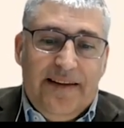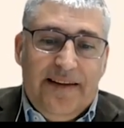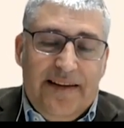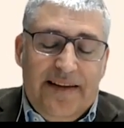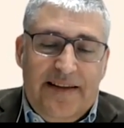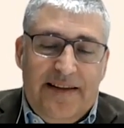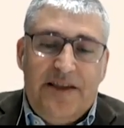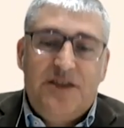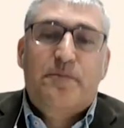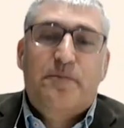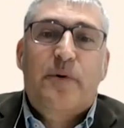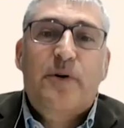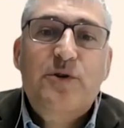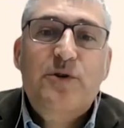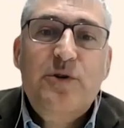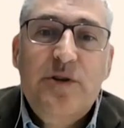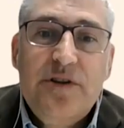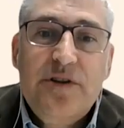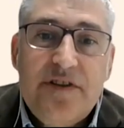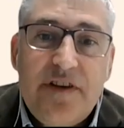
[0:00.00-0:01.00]
this
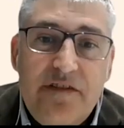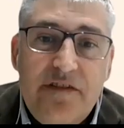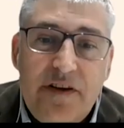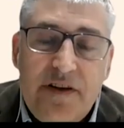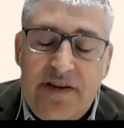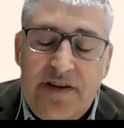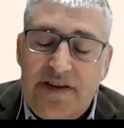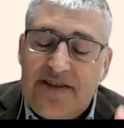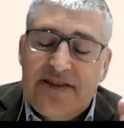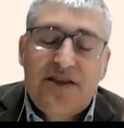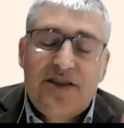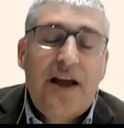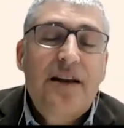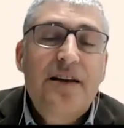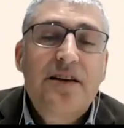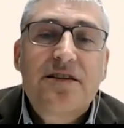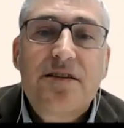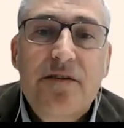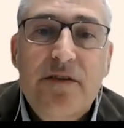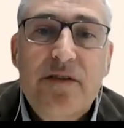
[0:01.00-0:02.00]
child
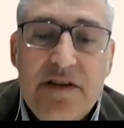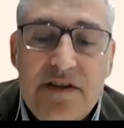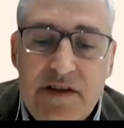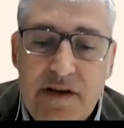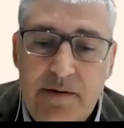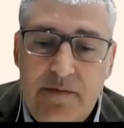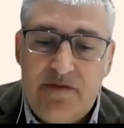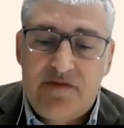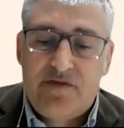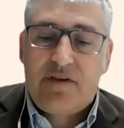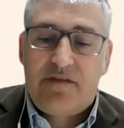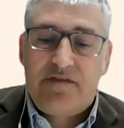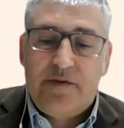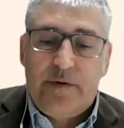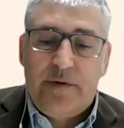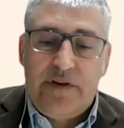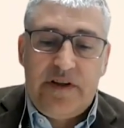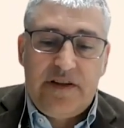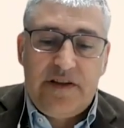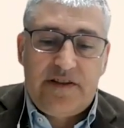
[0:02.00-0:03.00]
is
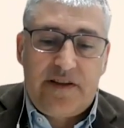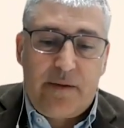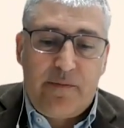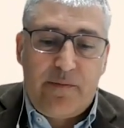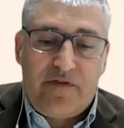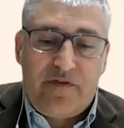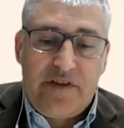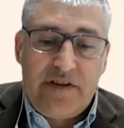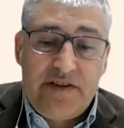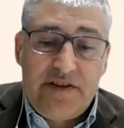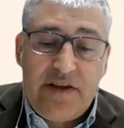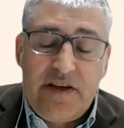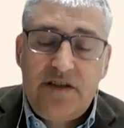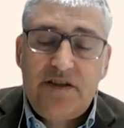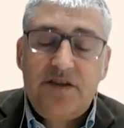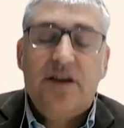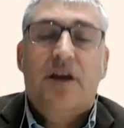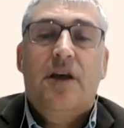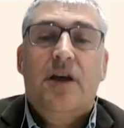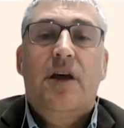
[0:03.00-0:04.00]
suffering this type of
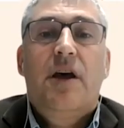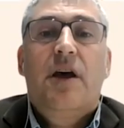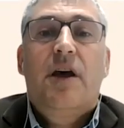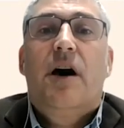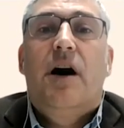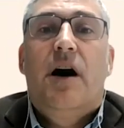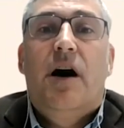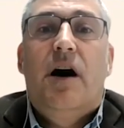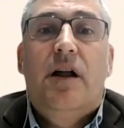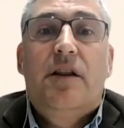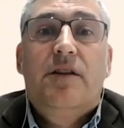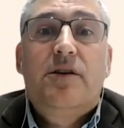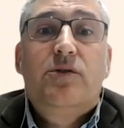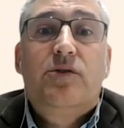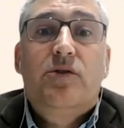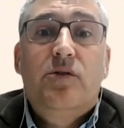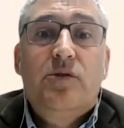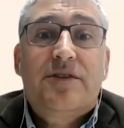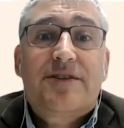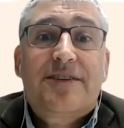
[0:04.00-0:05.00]
disease due
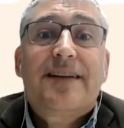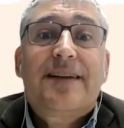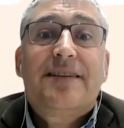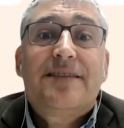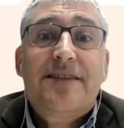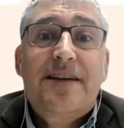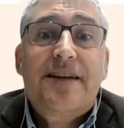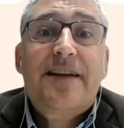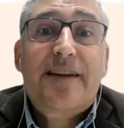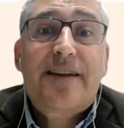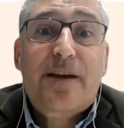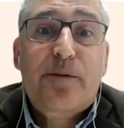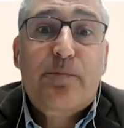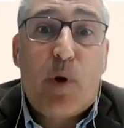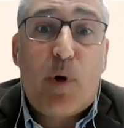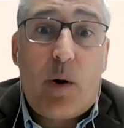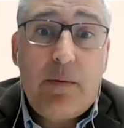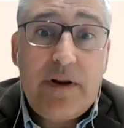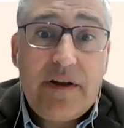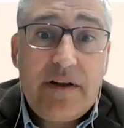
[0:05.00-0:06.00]
to some genetic
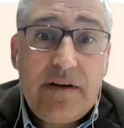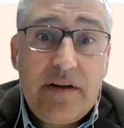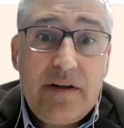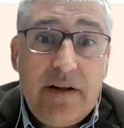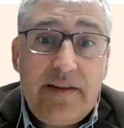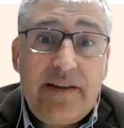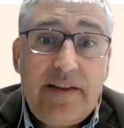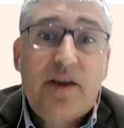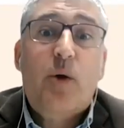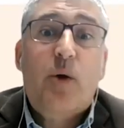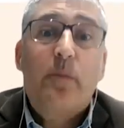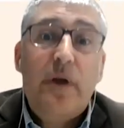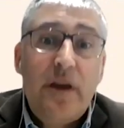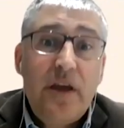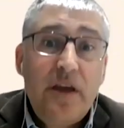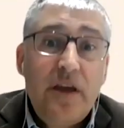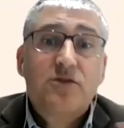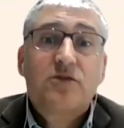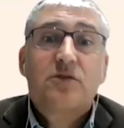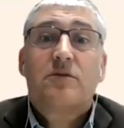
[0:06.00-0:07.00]
problem. The
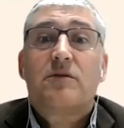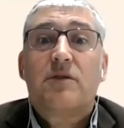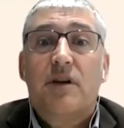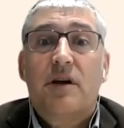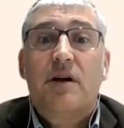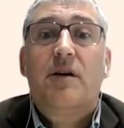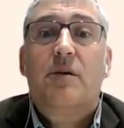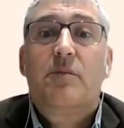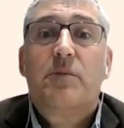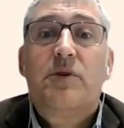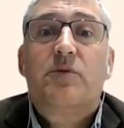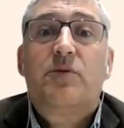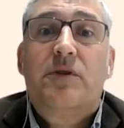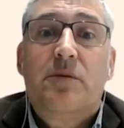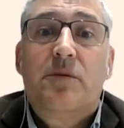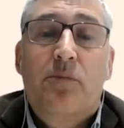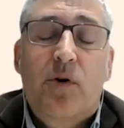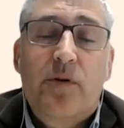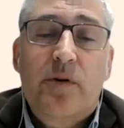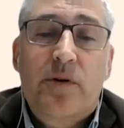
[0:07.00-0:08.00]
combination between
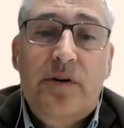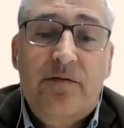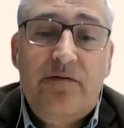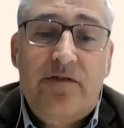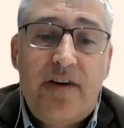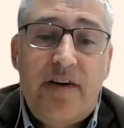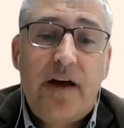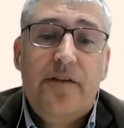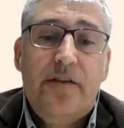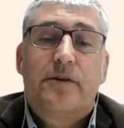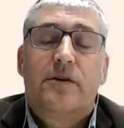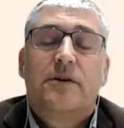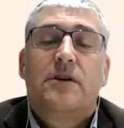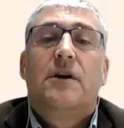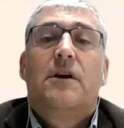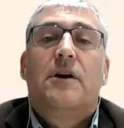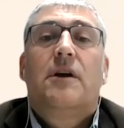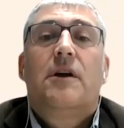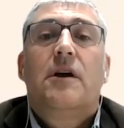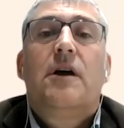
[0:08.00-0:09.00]
the mother and father,
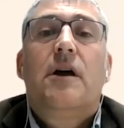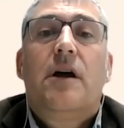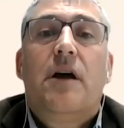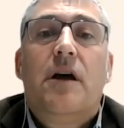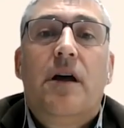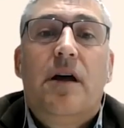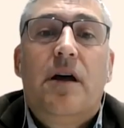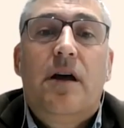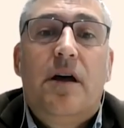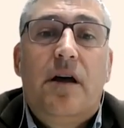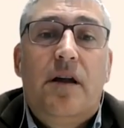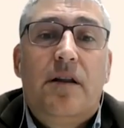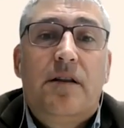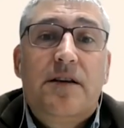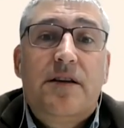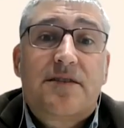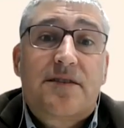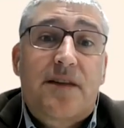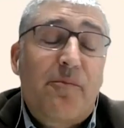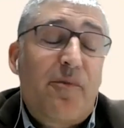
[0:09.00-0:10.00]

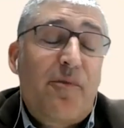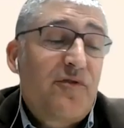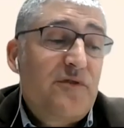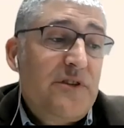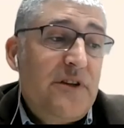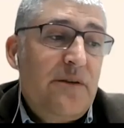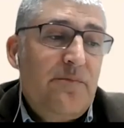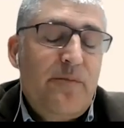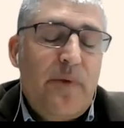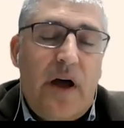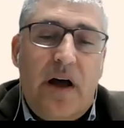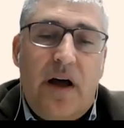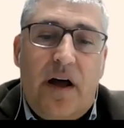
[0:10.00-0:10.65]
this type of gene